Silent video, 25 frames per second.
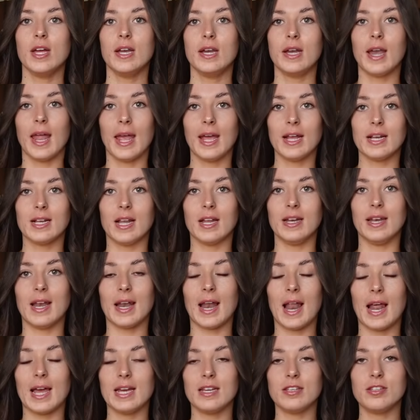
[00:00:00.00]
neck like
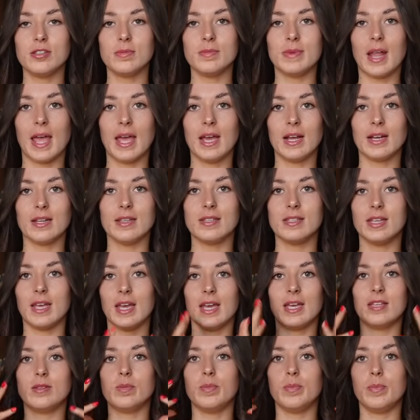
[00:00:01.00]
layer some
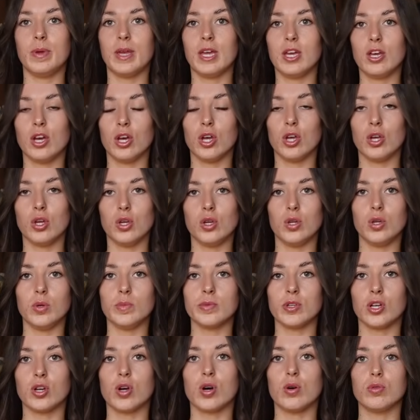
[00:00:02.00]
necklaces big
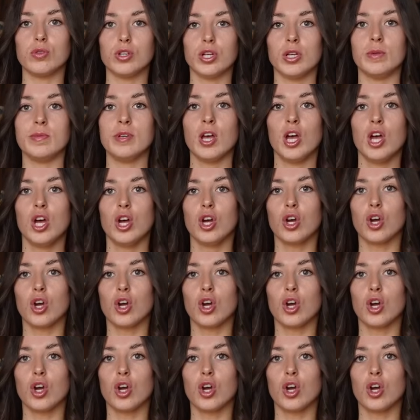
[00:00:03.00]
hoops like gold hoops